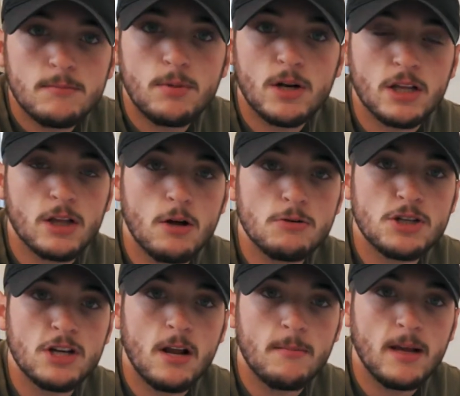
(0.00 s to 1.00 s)
putting
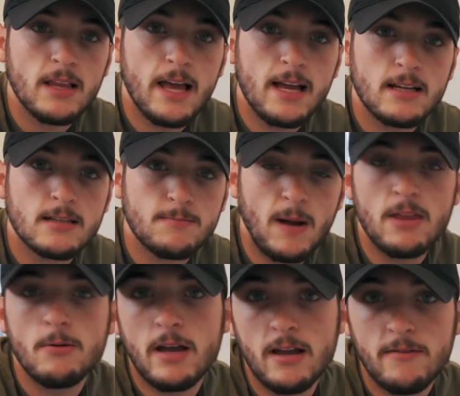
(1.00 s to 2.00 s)
lotion on my legs. By
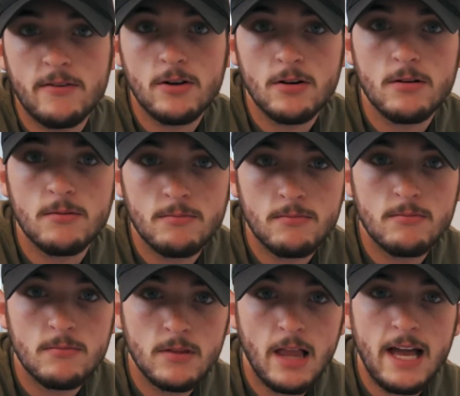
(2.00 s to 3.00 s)
the way, if you
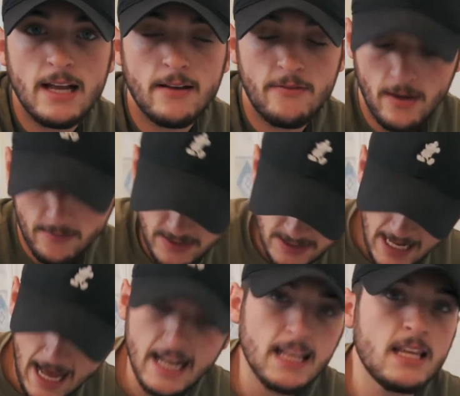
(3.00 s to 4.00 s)
have
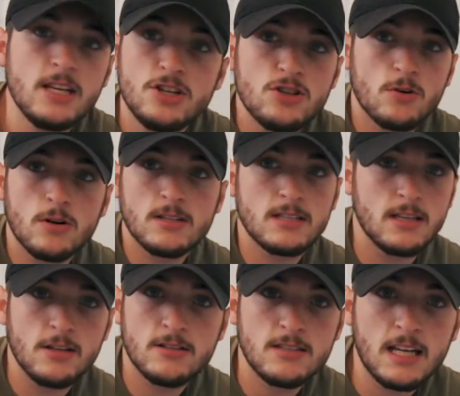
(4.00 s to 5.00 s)
staticky shorts and
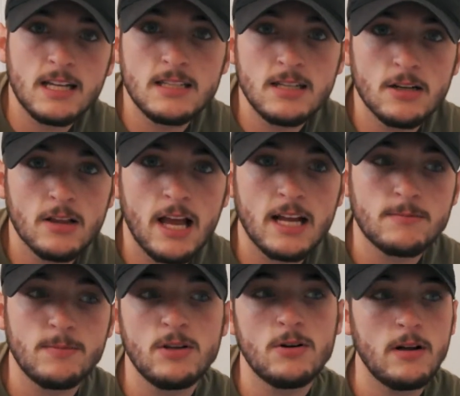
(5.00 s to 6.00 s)
they're sticking to your legs
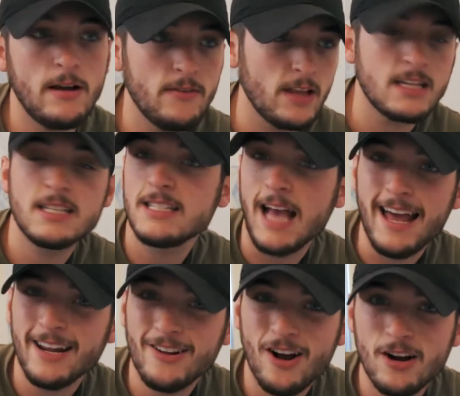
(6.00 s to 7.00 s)
but you don't have like
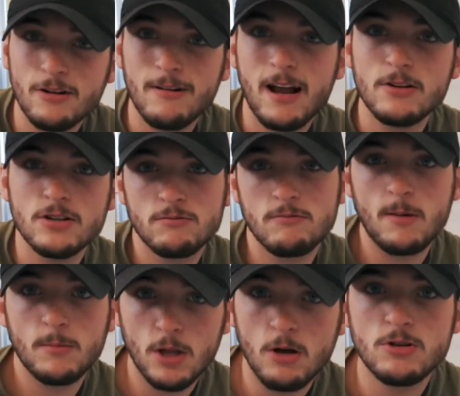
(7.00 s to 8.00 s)
static guard around, just
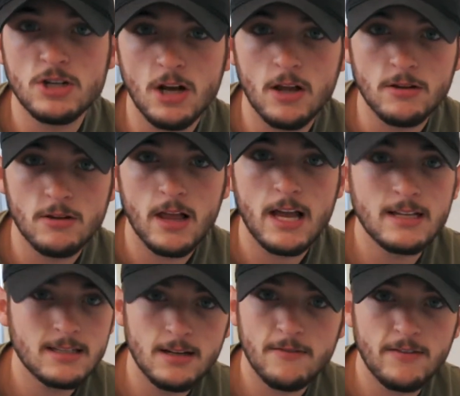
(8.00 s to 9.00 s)
rub lotion on your
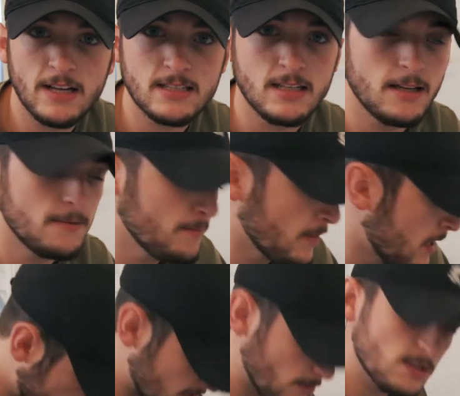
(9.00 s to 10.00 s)
legs, it'll fix it.
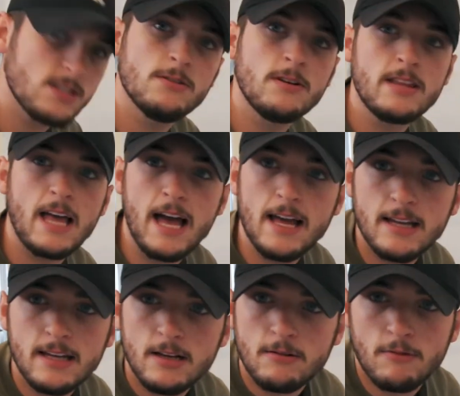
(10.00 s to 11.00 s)
As I was doing that,
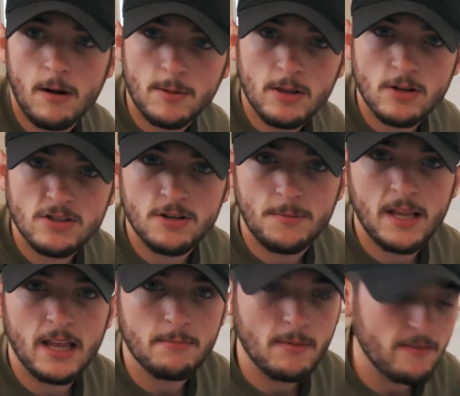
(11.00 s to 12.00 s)
rubbing lotion on my leg,